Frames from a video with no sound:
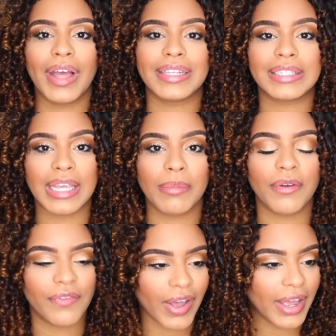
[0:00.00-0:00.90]
that same
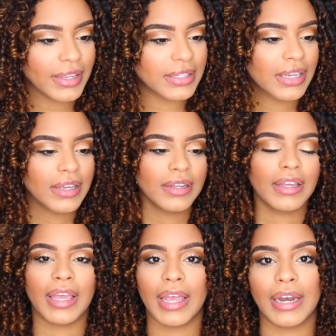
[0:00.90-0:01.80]
effect
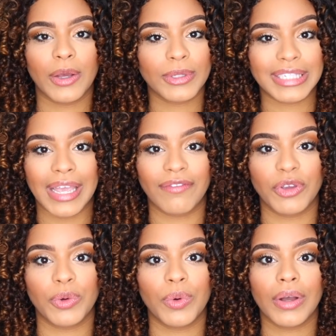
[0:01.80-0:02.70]
and it will save
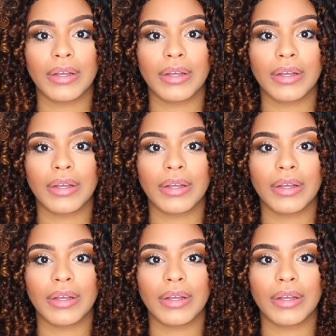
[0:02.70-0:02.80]
you